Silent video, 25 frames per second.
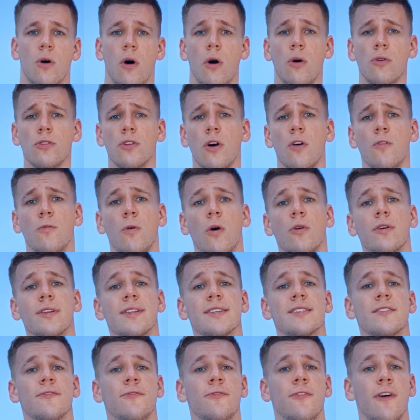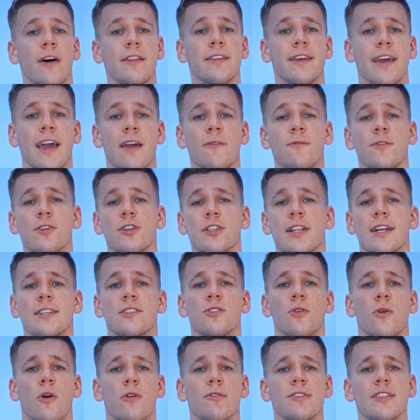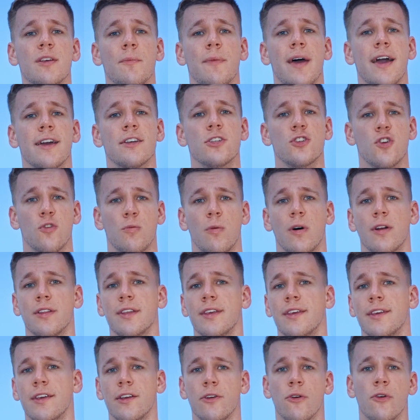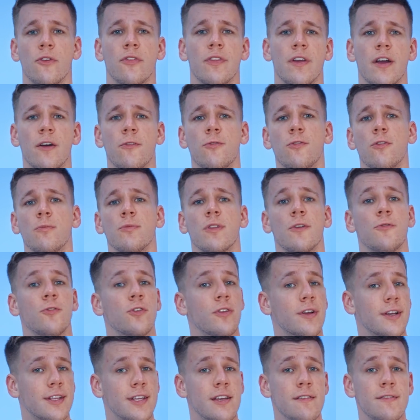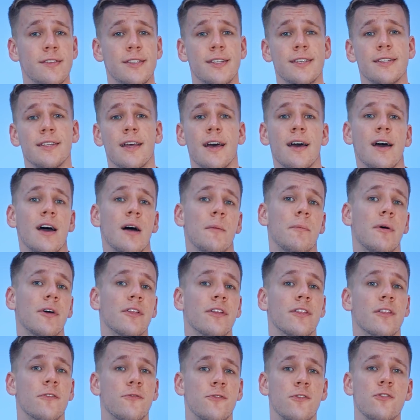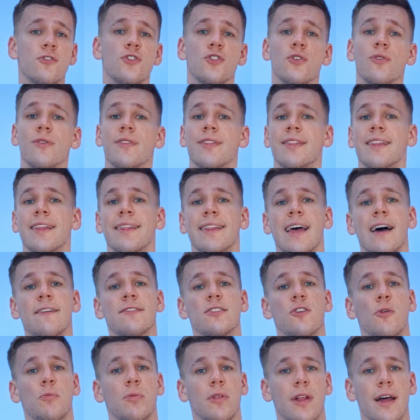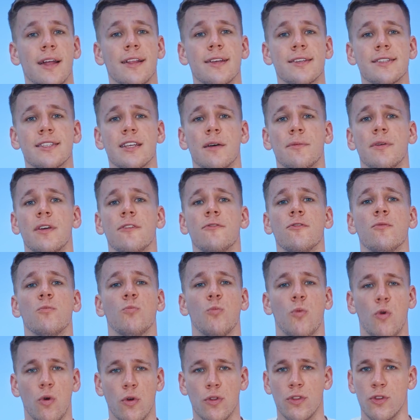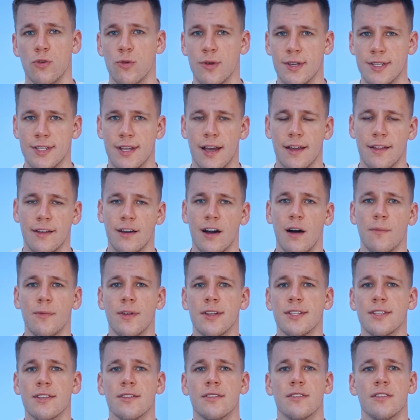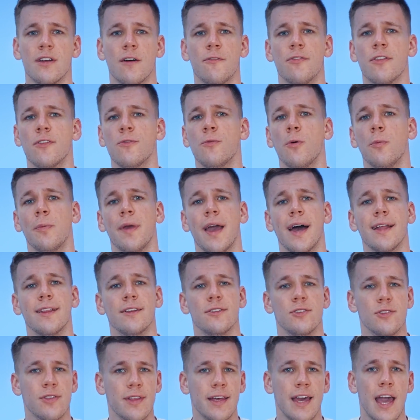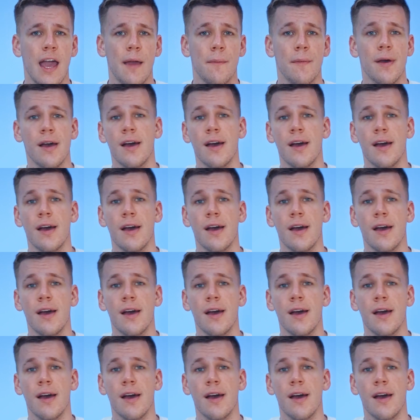all in all, Walken is a fun game which lets you earn some extra money here and there from different activities, but in the future, the devs are planning some even more new exciting updates and stuff that will be added to the game.